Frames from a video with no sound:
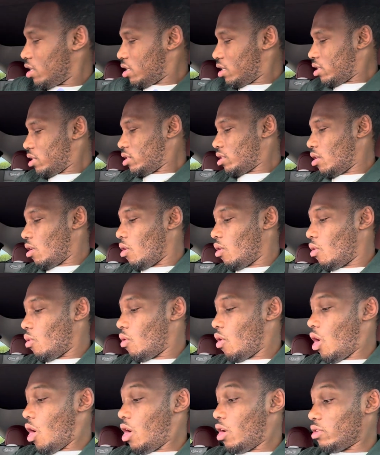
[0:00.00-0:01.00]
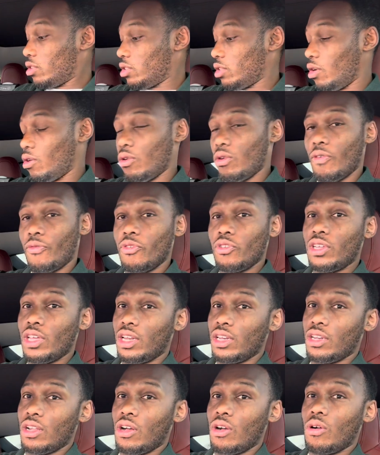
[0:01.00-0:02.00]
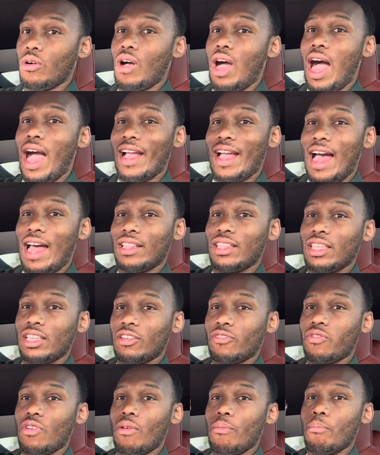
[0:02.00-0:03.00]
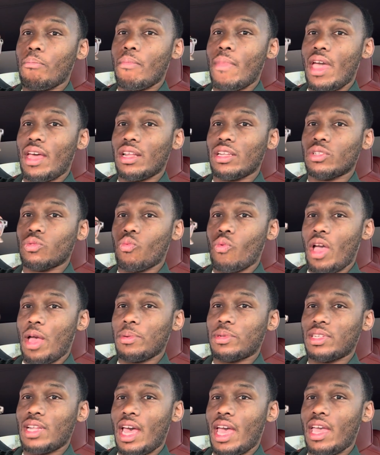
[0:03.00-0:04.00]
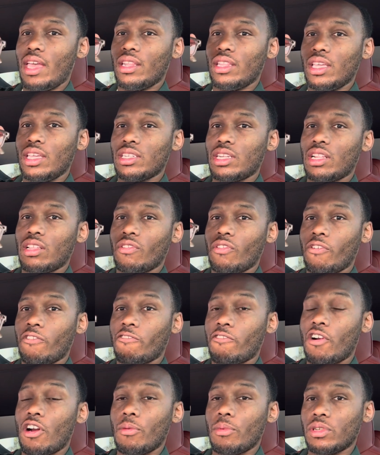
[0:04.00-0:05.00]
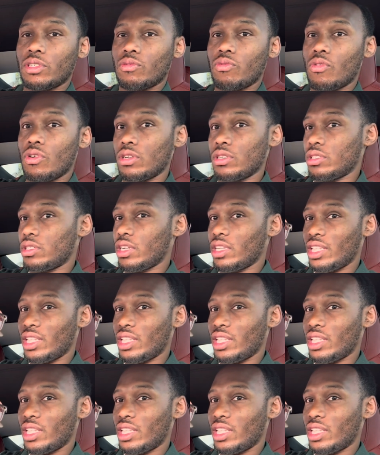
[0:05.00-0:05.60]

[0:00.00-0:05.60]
So also, if you didn't know, I got these from Meta's website. These are the refurbished ones.